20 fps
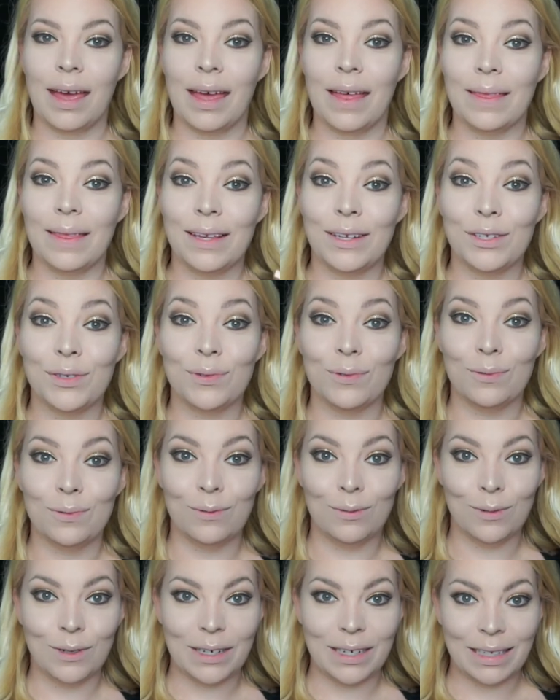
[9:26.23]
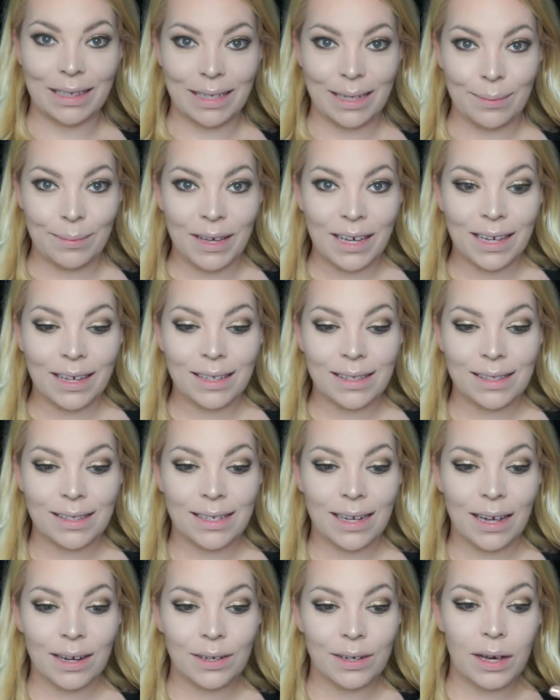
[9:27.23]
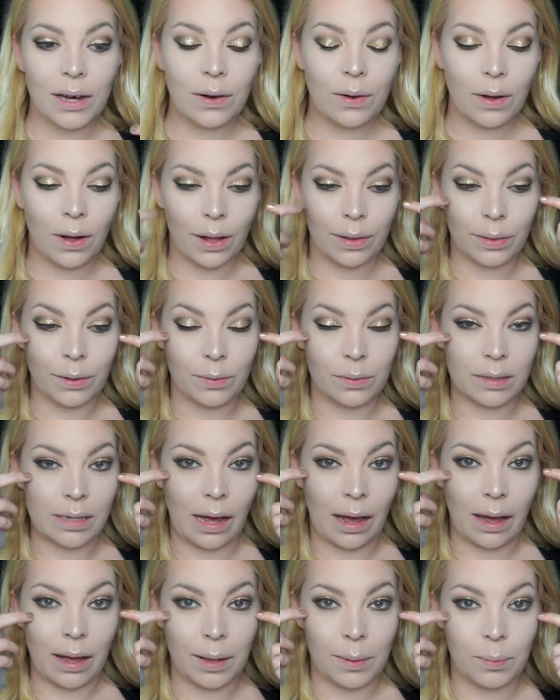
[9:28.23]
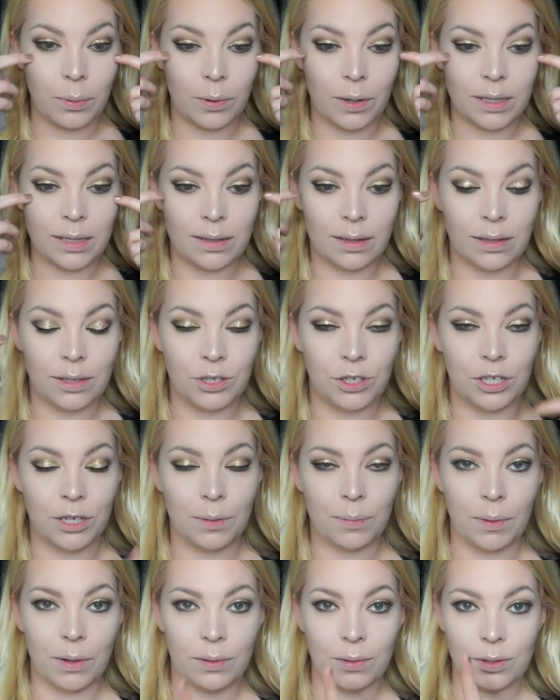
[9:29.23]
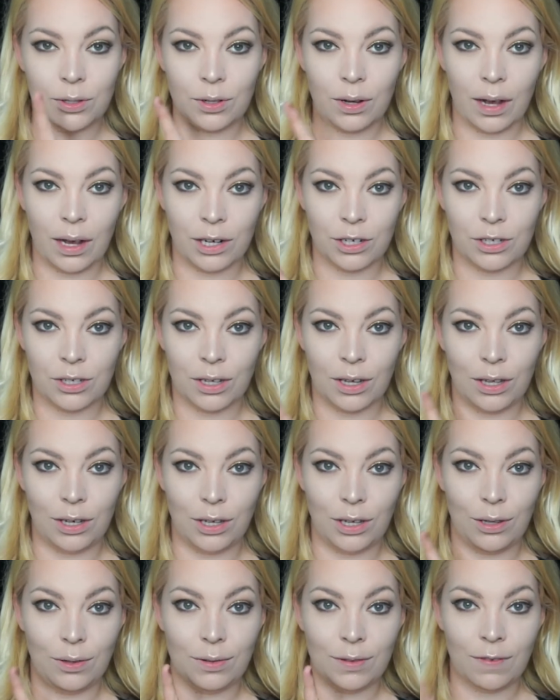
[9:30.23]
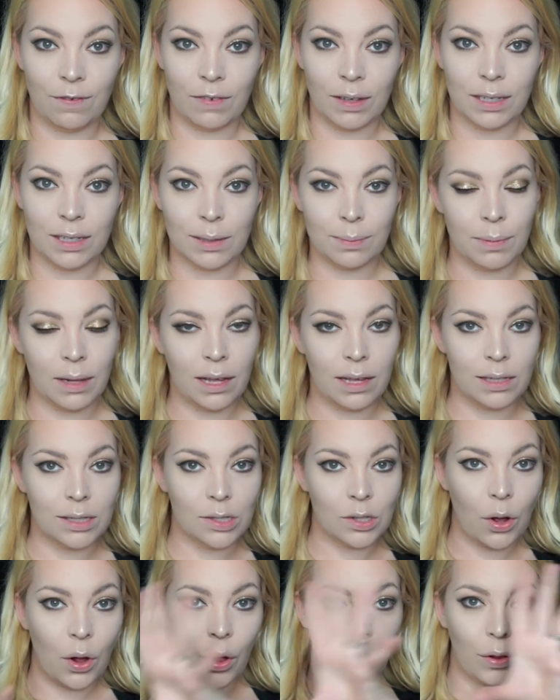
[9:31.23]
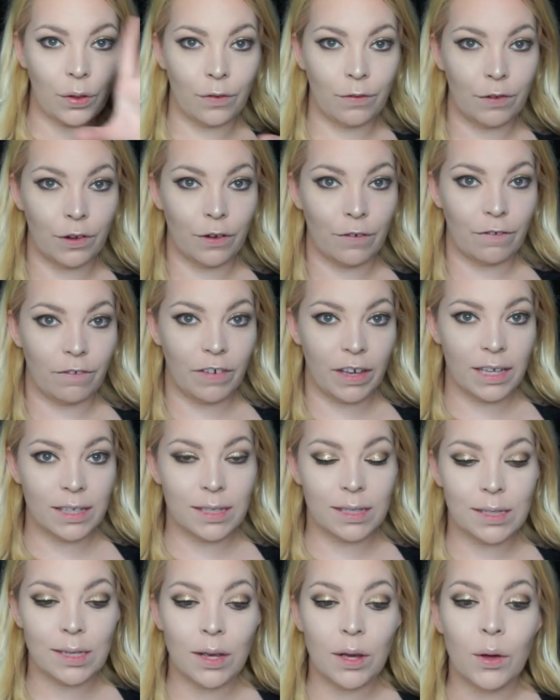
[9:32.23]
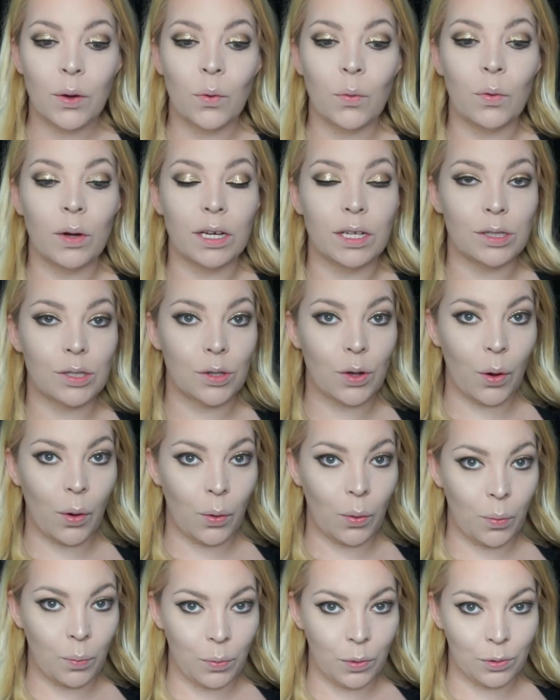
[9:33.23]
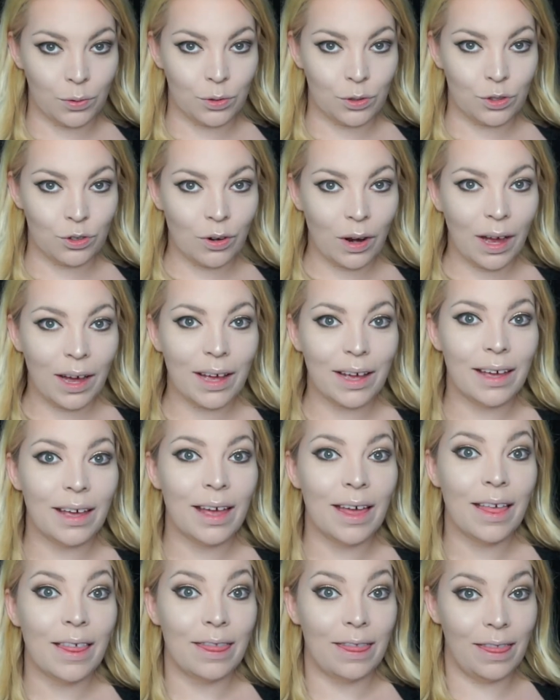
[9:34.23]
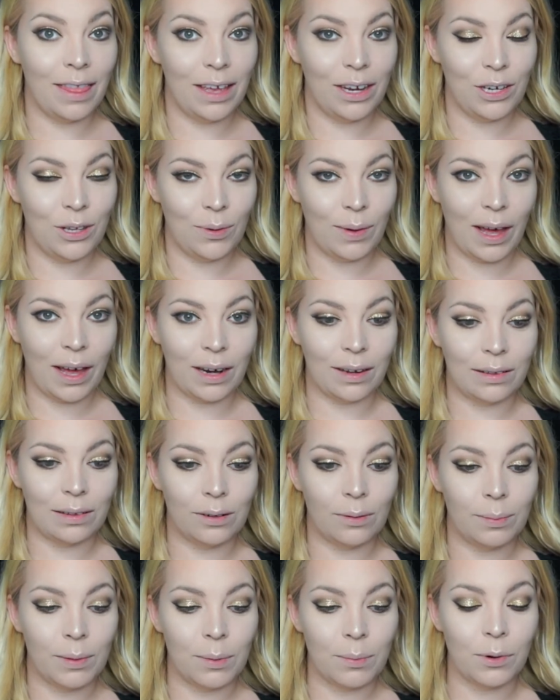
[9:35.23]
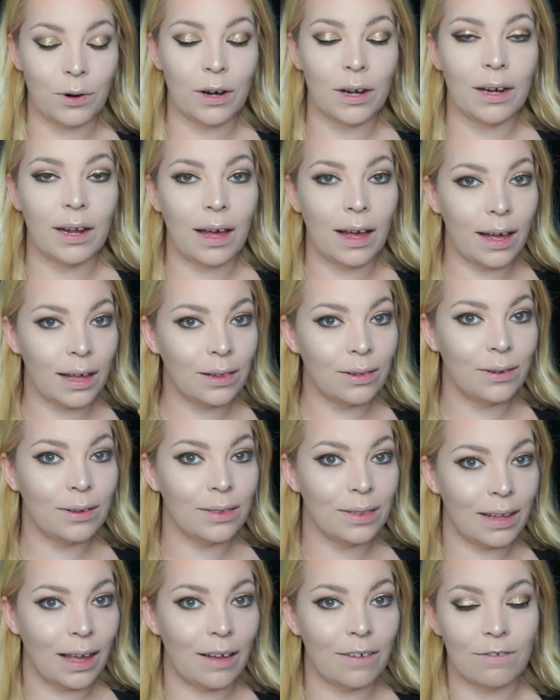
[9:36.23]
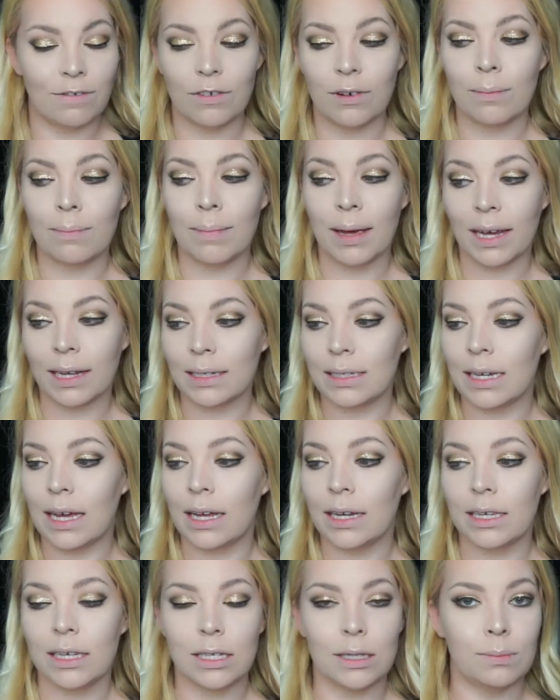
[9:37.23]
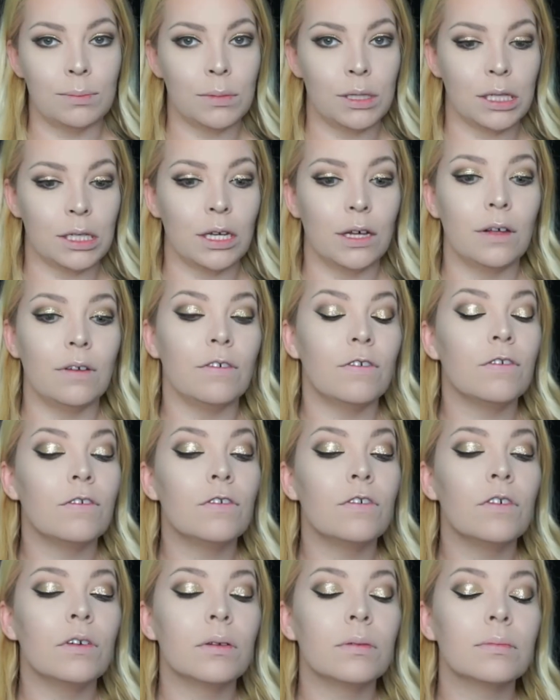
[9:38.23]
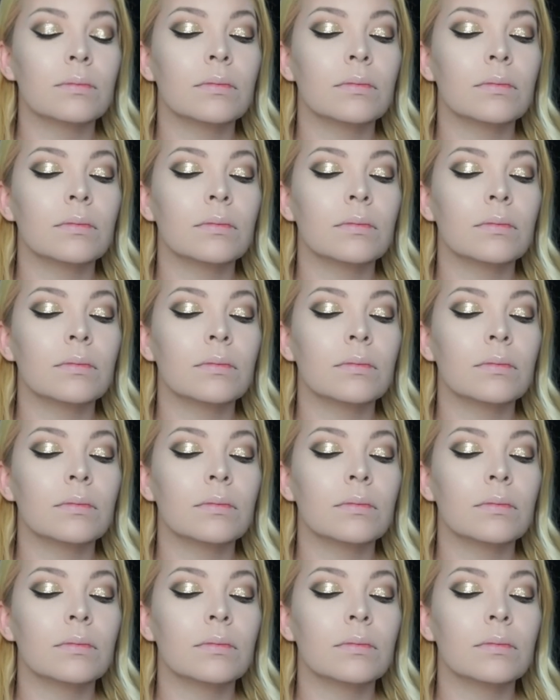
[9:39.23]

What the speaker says: And then to really make it stand out on those high points of the cheekbones, you're actually going to use Fix Plus all over your face when it's almost dry. Then you add a little bit more, and I learned that from Mac Daddy himself.